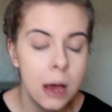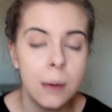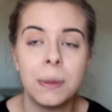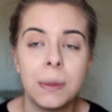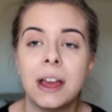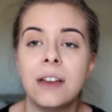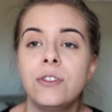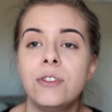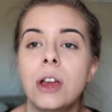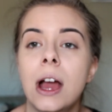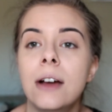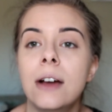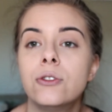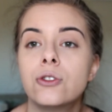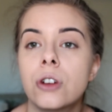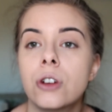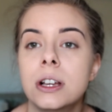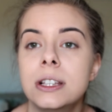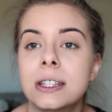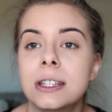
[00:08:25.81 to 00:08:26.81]
But if you have
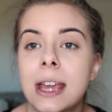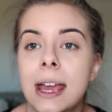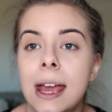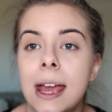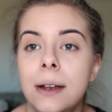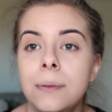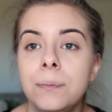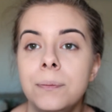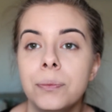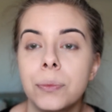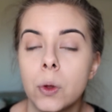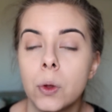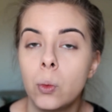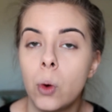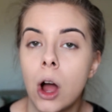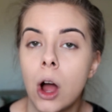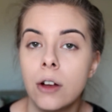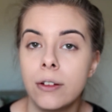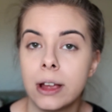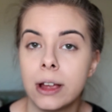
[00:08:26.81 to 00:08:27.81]
dry skin,
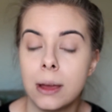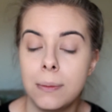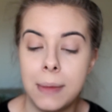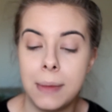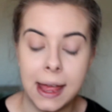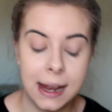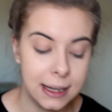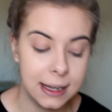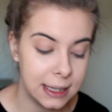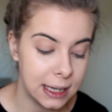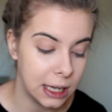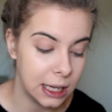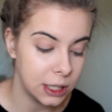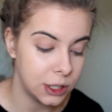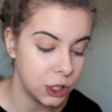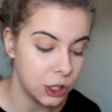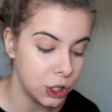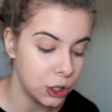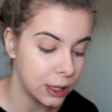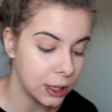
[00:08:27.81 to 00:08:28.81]
what I recommend
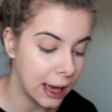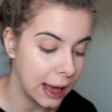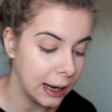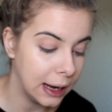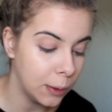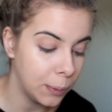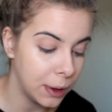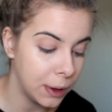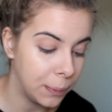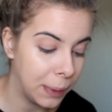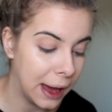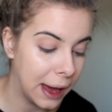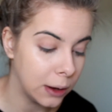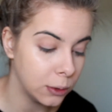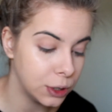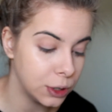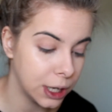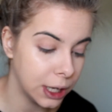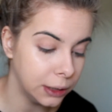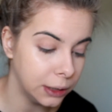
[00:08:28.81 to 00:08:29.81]
is you get a little bit of
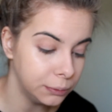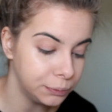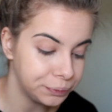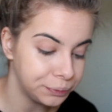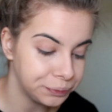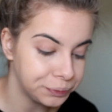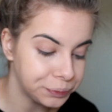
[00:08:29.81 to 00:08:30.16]
powder,